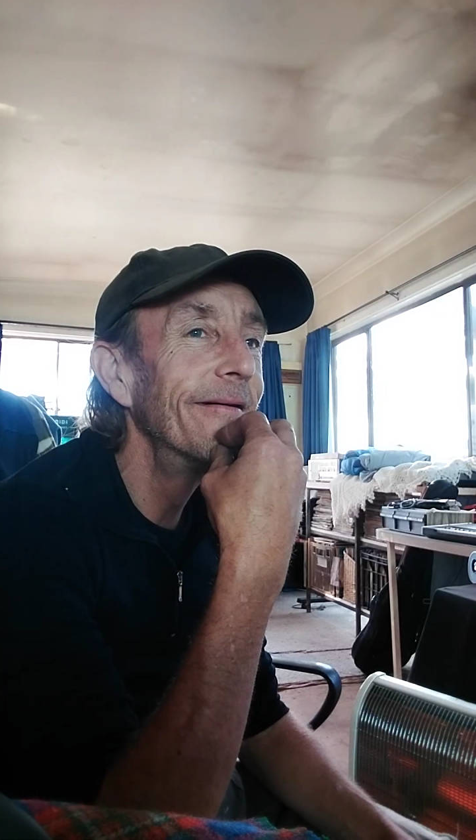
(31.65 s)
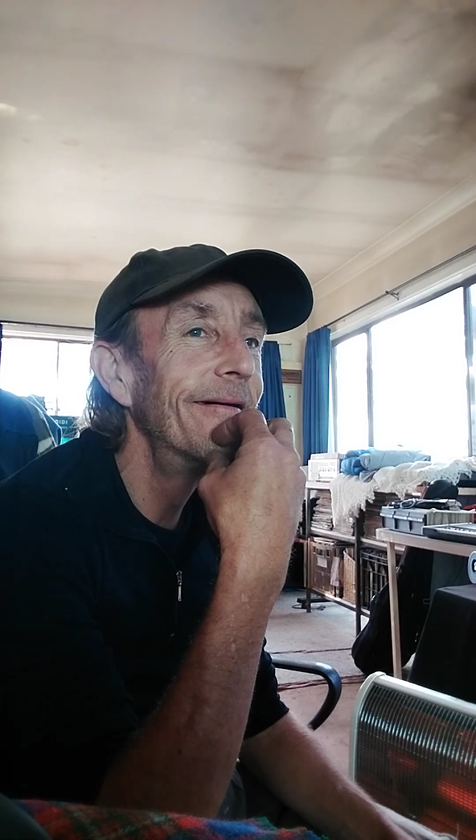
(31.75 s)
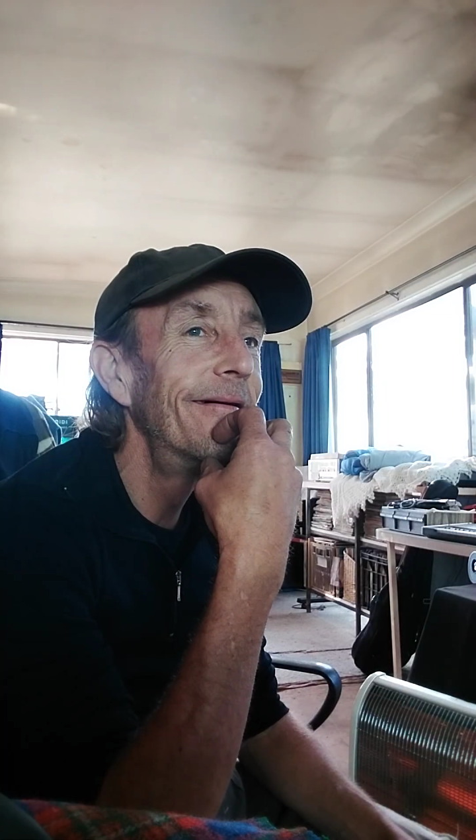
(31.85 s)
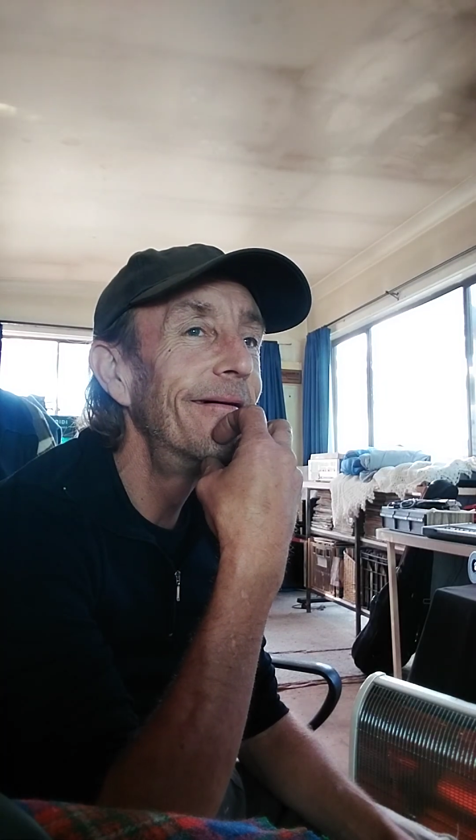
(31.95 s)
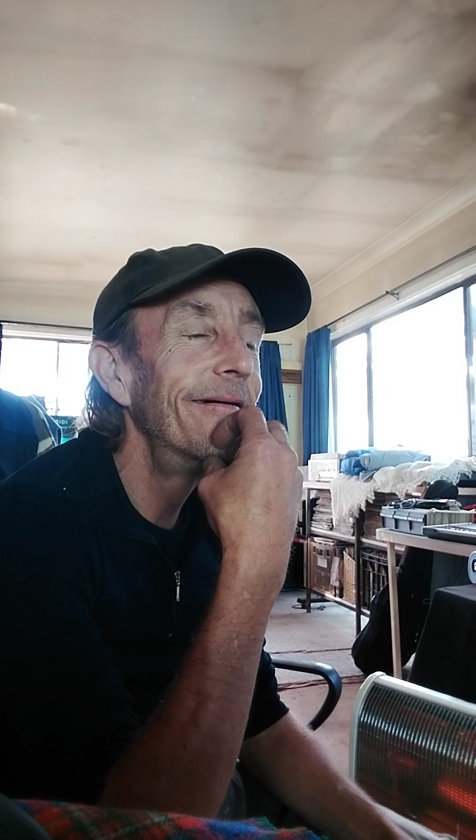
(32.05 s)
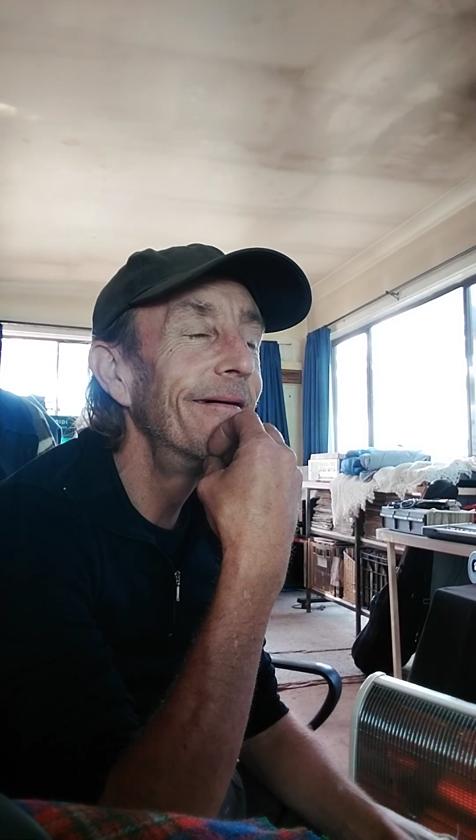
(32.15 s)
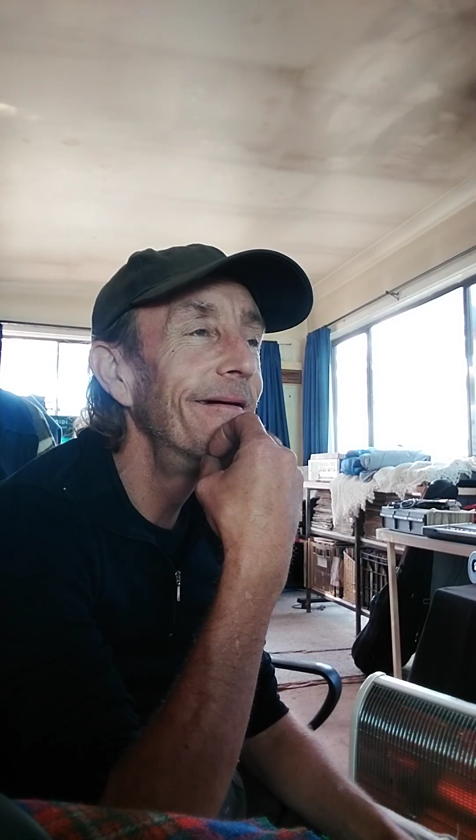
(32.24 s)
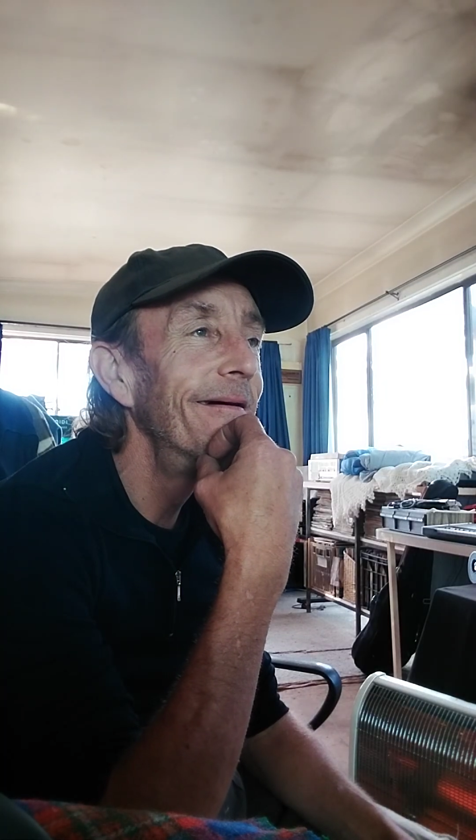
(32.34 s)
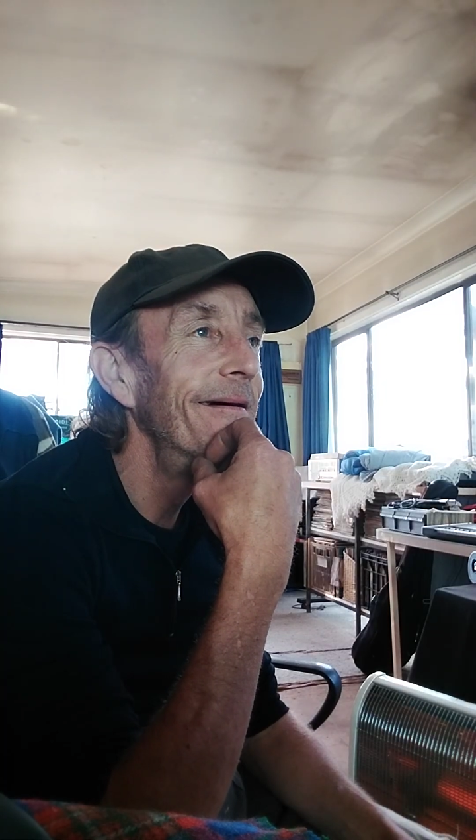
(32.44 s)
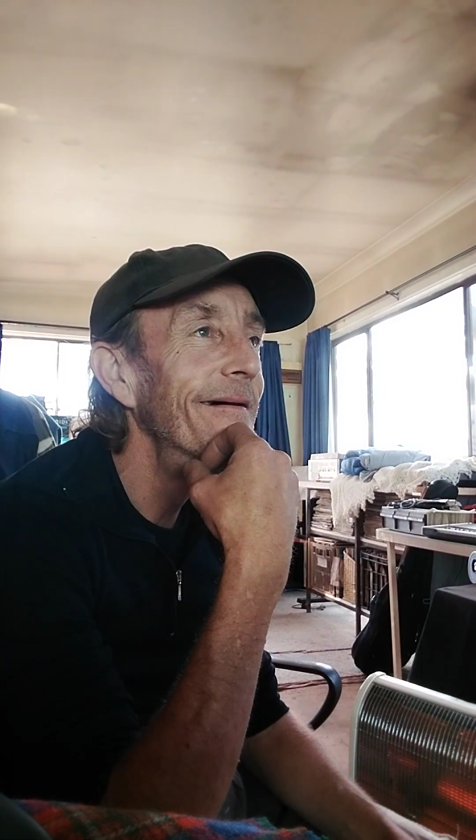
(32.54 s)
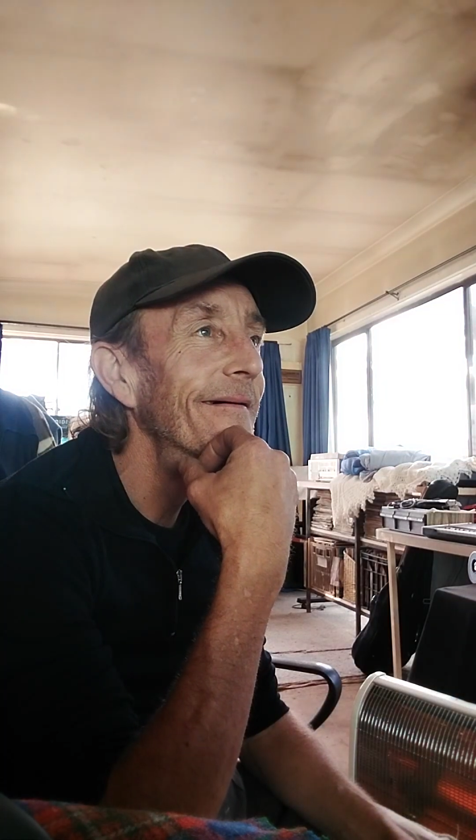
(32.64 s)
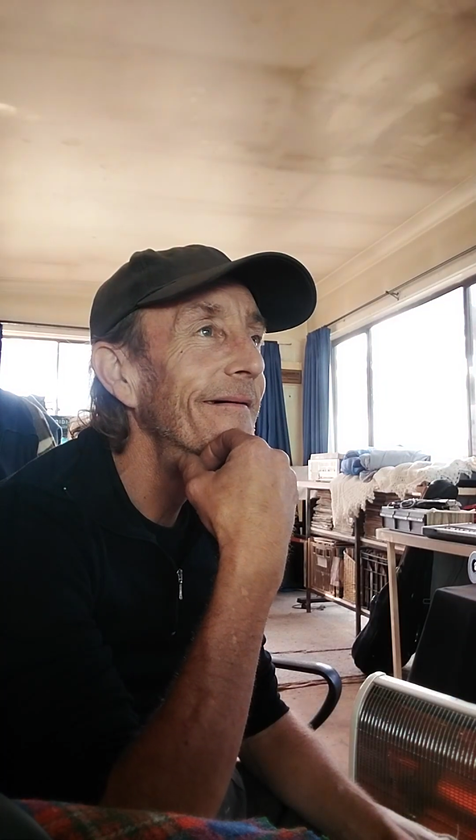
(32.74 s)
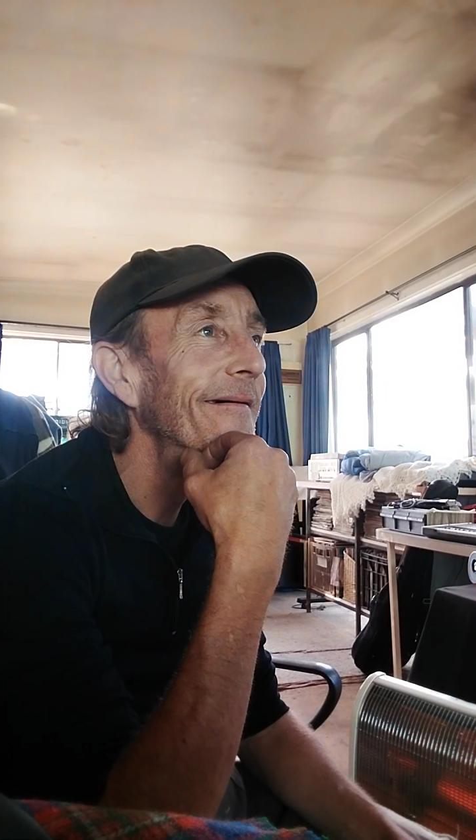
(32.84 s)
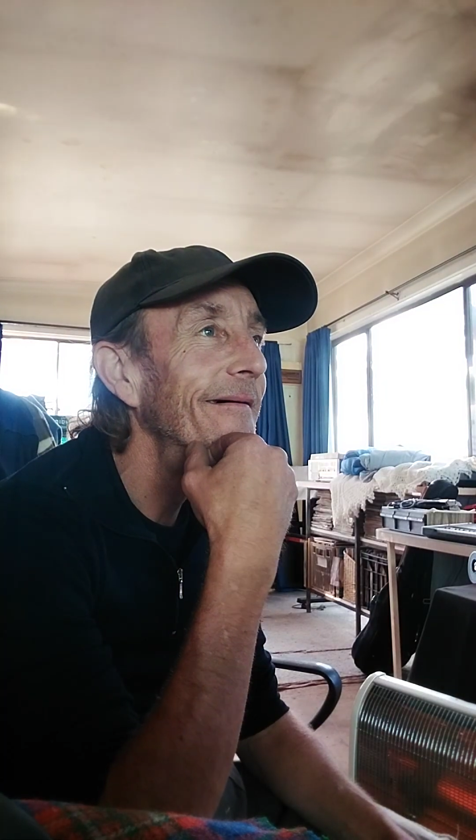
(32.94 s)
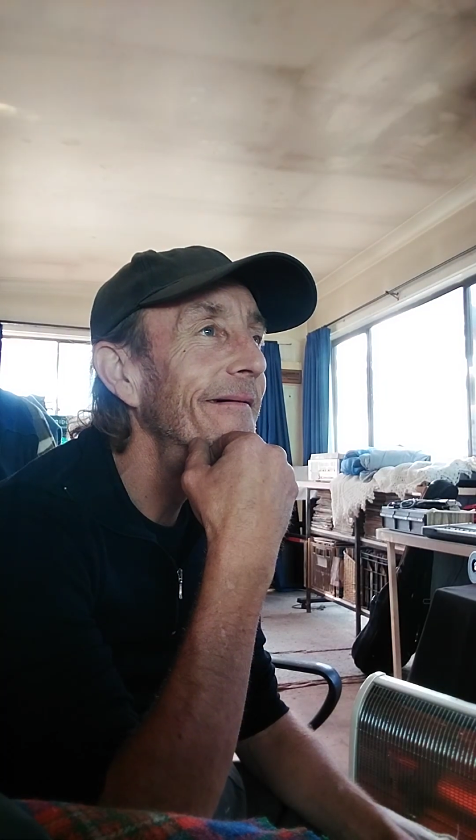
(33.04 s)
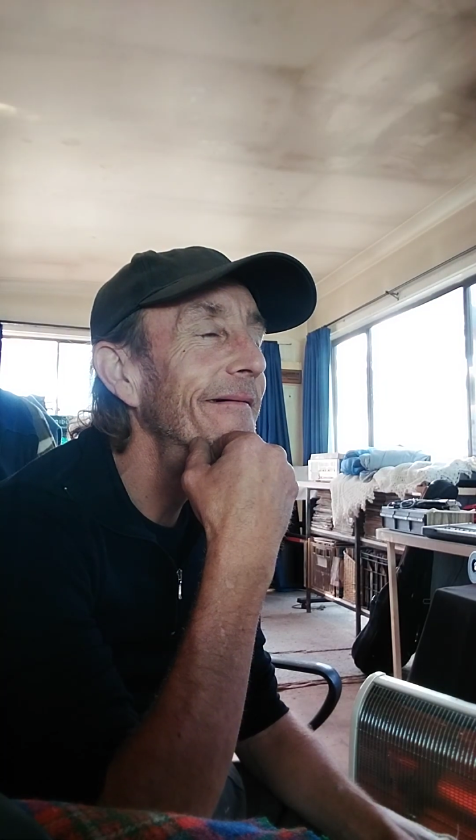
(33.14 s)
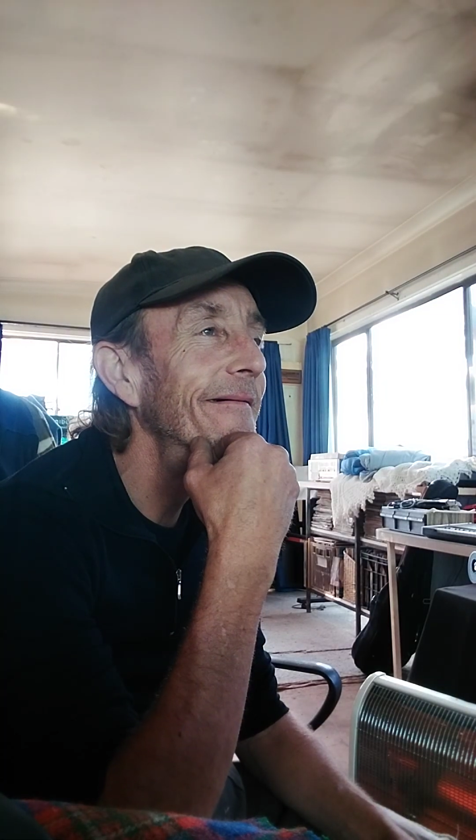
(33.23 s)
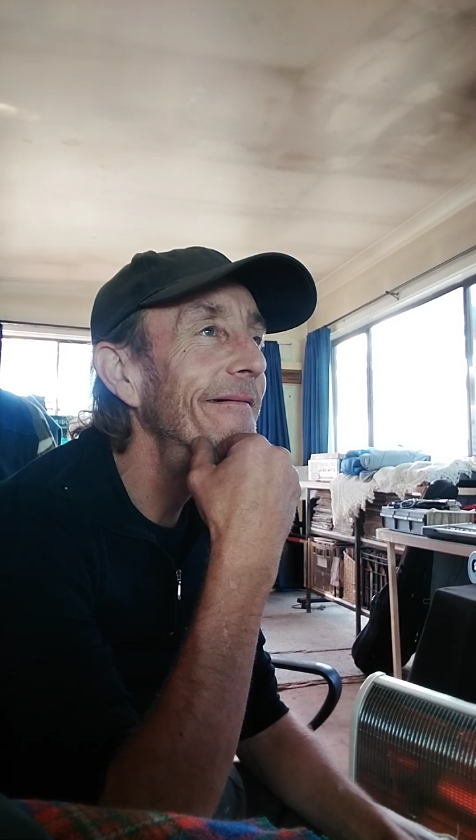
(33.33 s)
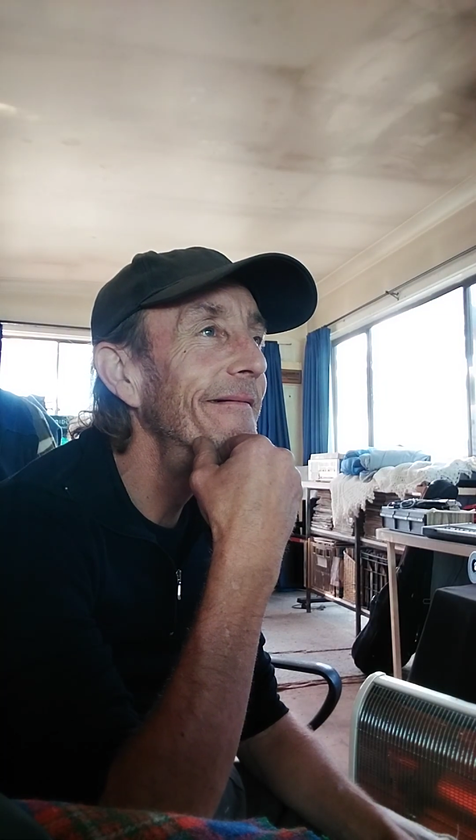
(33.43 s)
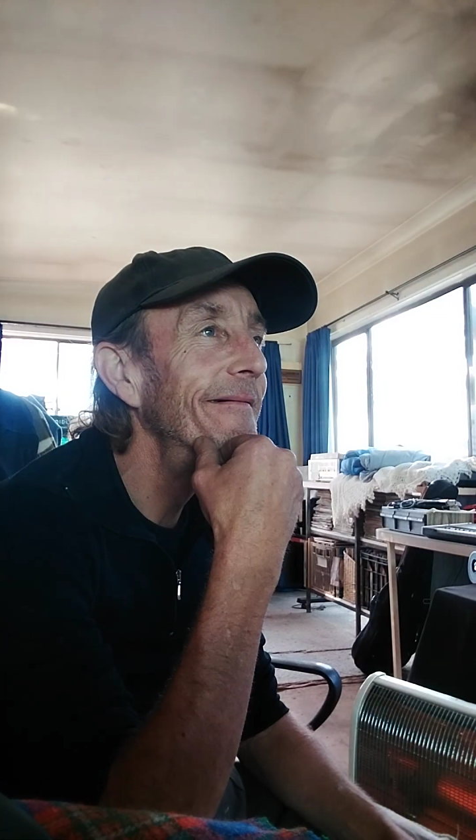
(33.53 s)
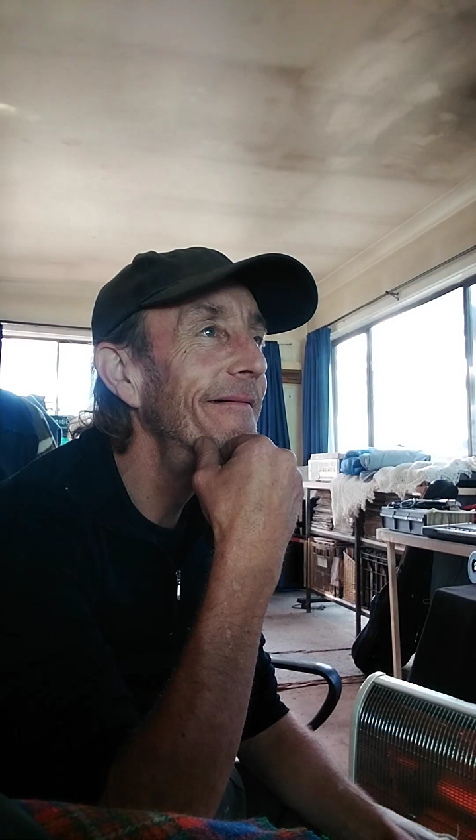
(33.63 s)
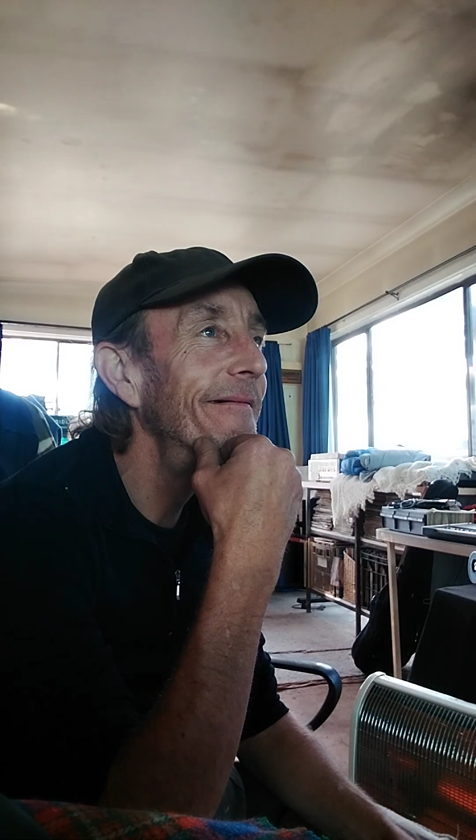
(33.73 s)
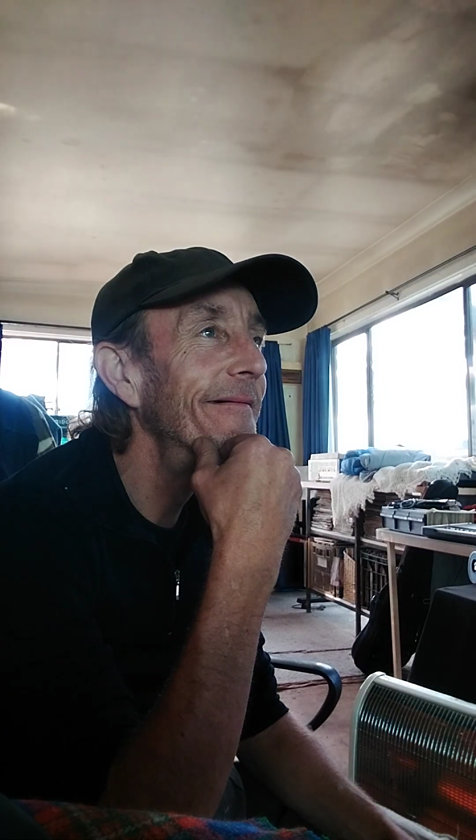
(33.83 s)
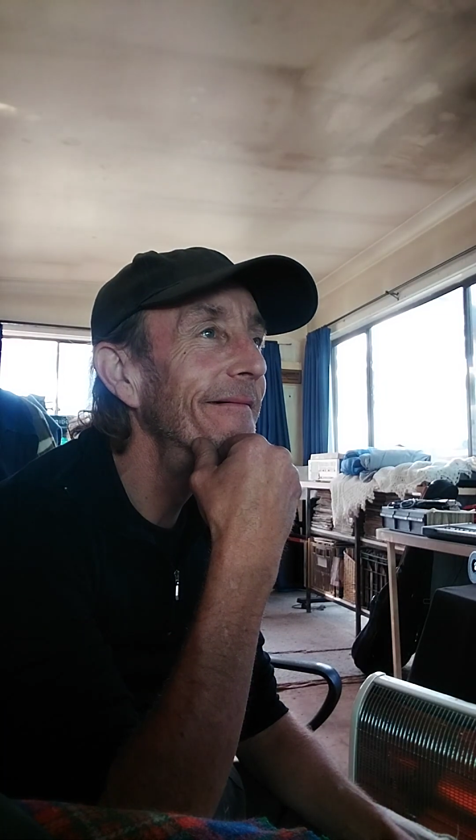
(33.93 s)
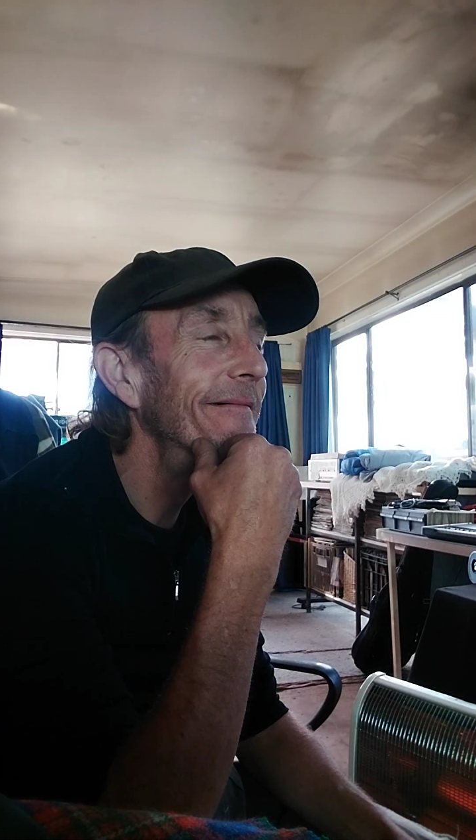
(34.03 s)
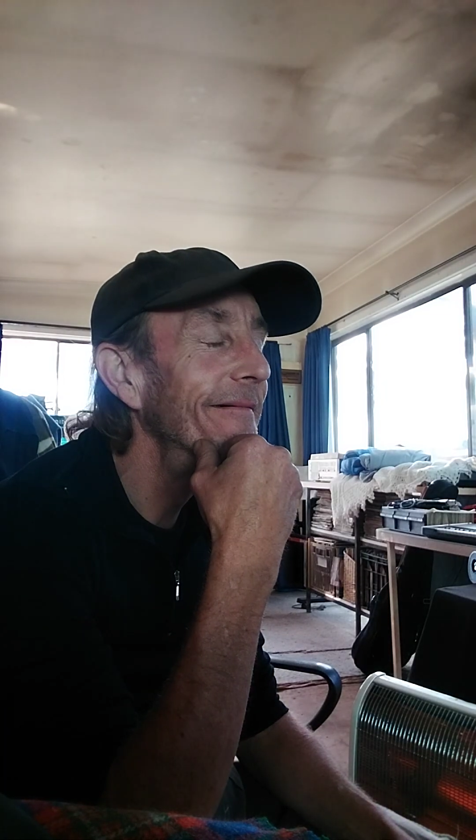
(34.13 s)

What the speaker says: It's total bullshit. It's ego and it's hatred.